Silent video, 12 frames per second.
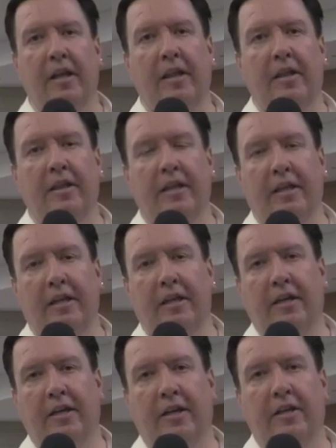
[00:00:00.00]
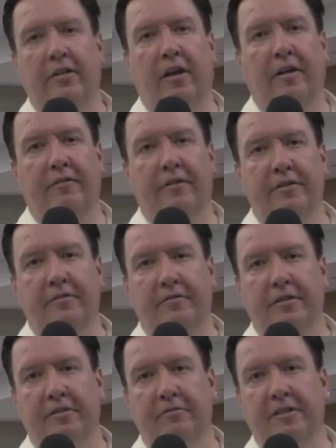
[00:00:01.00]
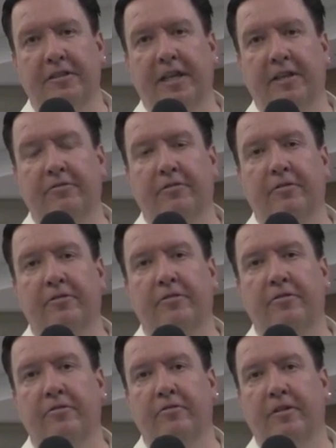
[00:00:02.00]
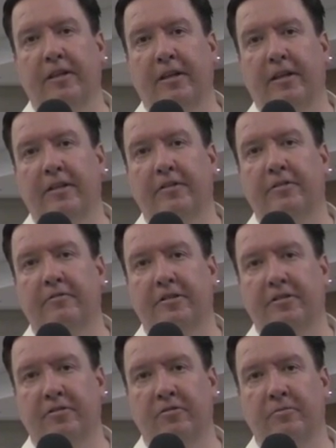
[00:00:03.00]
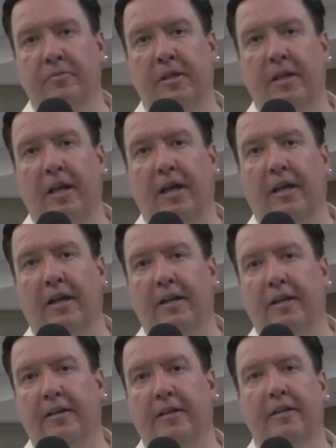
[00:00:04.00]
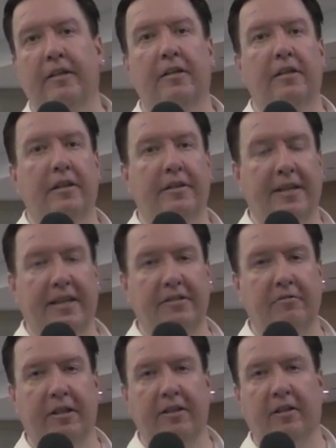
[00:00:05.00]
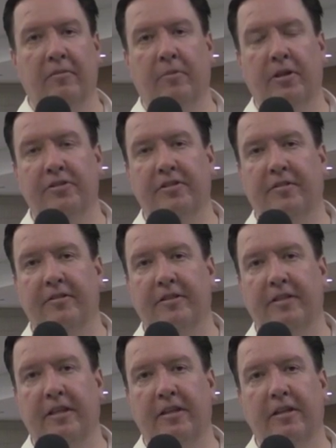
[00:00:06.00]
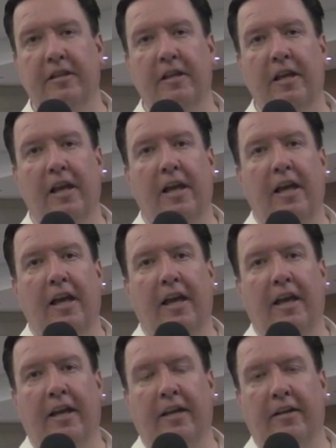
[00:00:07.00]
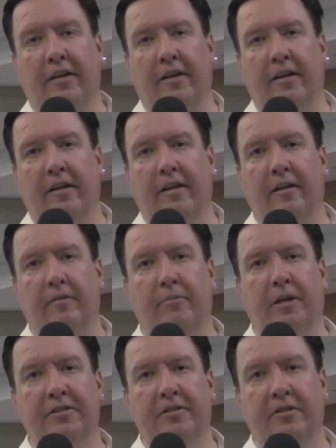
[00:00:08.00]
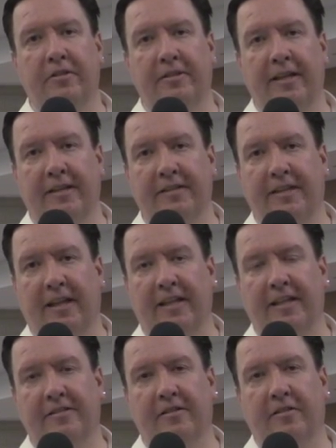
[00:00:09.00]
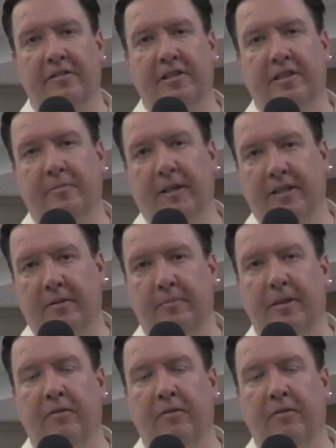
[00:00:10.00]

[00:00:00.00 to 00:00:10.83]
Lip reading: The conference was rescheduled to resume next week on March 17th, and Prosecutor Dennis Galiatsatos explained a bit